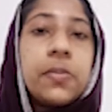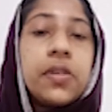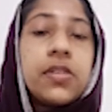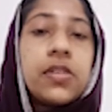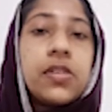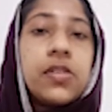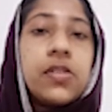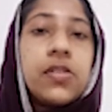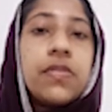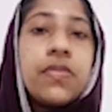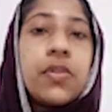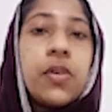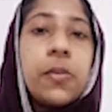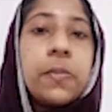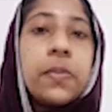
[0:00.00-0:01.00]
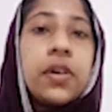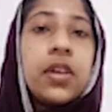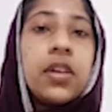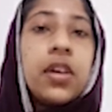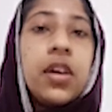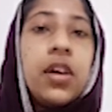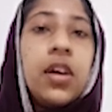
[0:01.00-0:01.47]
in presence of
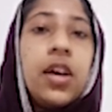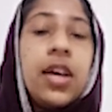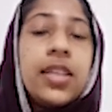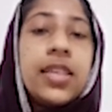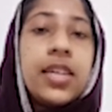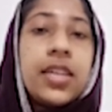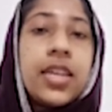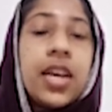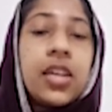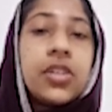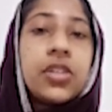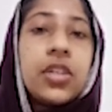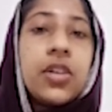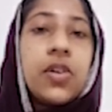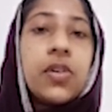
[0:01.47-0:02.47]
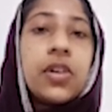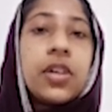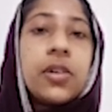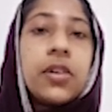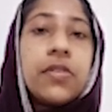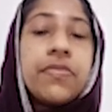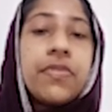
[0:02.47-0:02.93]
copper, the reaction
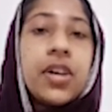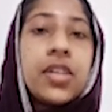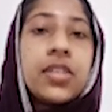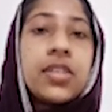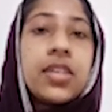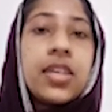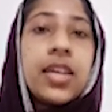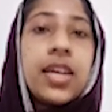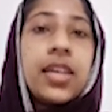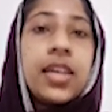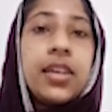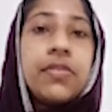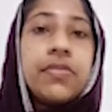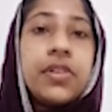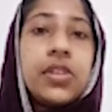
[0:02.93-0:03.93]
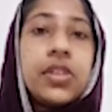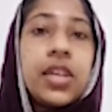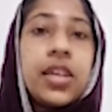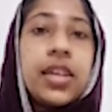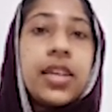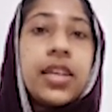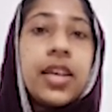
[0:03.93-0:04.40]
occurs faster and
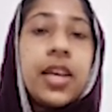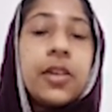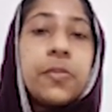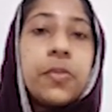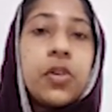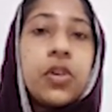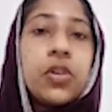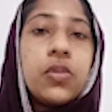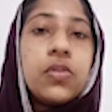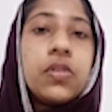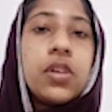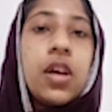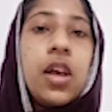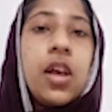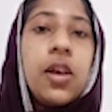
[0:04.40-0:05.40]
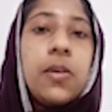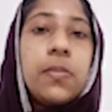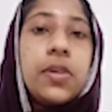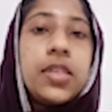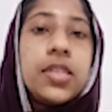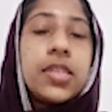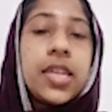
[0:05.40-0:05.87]
efficiently and produce
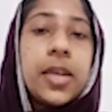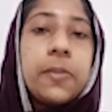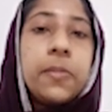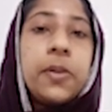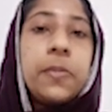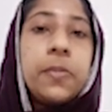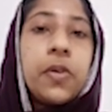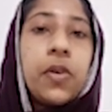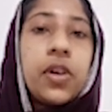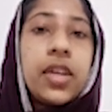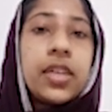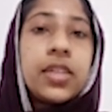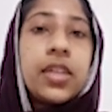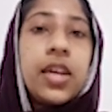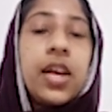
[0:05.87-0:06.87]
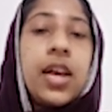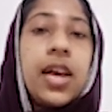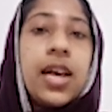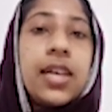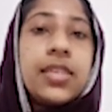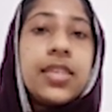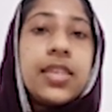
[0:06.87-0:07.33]
much stable product.
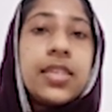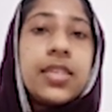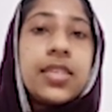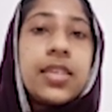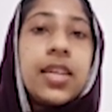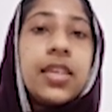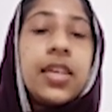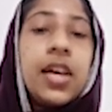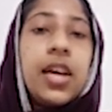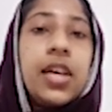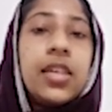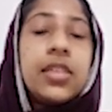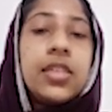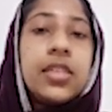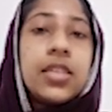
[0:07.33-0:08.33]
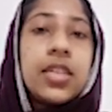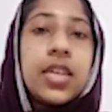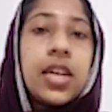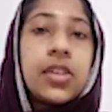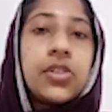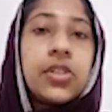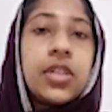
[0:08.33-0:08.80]
As a result, this
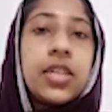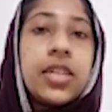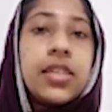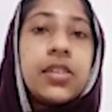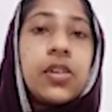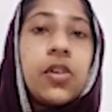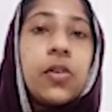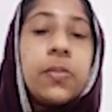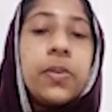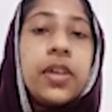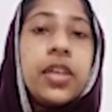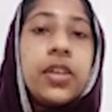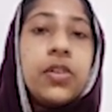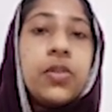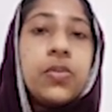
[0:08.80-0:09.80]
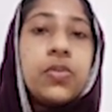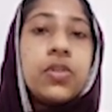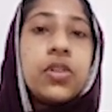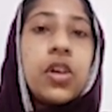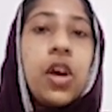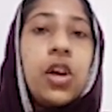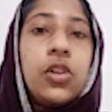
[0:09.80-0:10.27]
reaction is globally
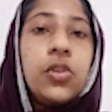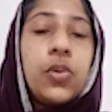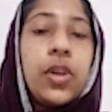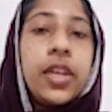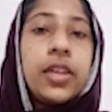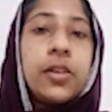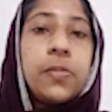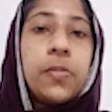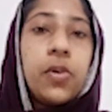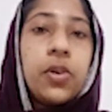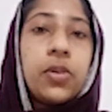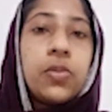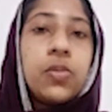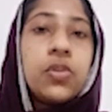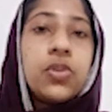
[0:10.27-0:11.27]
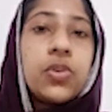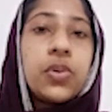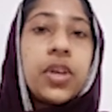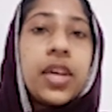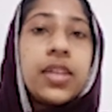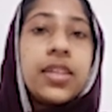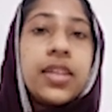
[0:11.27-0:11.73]
used to link molecules
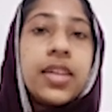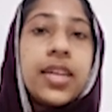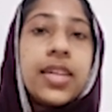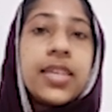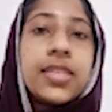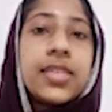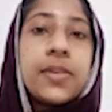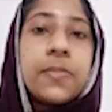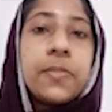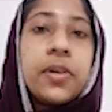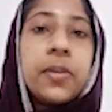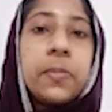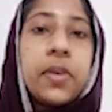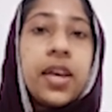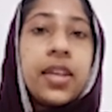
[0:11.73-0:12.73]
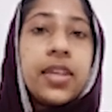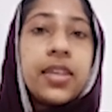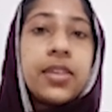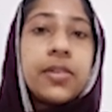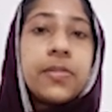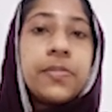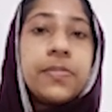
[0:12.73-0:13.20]
together in a simple
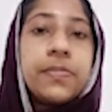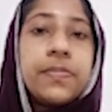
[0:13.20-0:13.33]
manner.